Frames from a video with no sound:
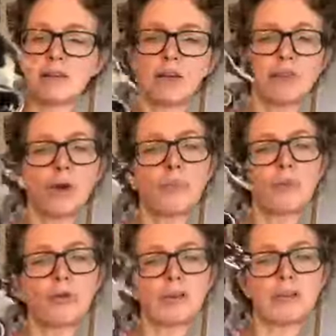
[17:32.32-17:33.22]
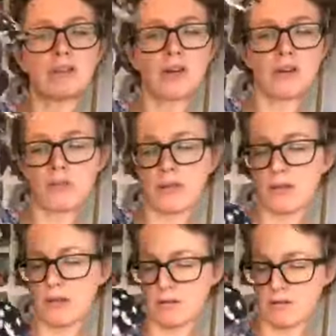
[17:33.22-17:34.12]
that have got print on
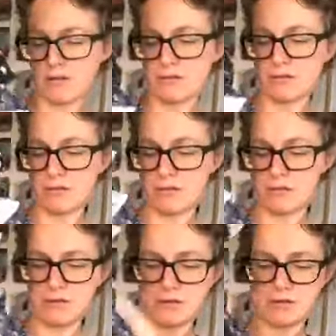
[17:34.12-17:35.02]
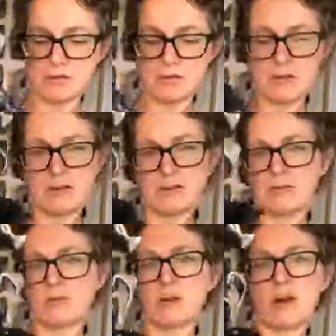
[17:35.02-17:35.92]
there. And this
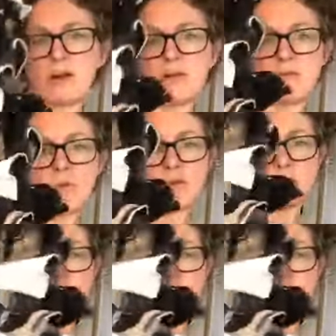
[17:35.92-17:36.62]
was quite a long one.